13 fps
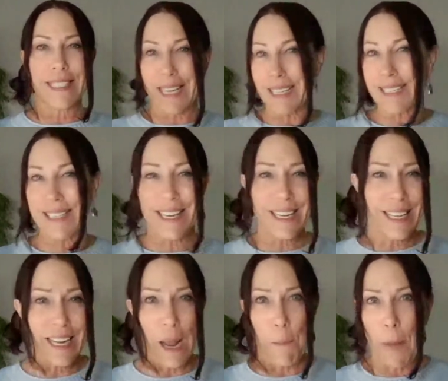Dana's got to
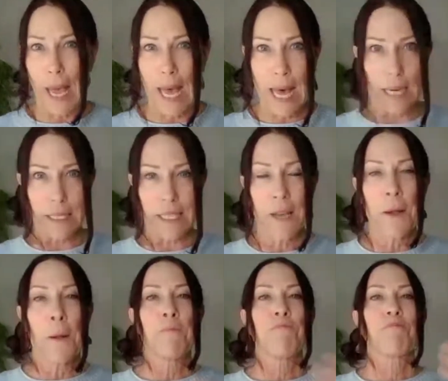get unpacked.
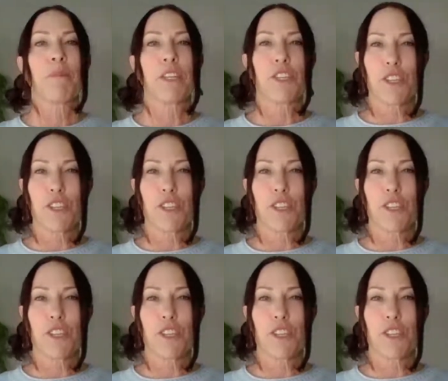But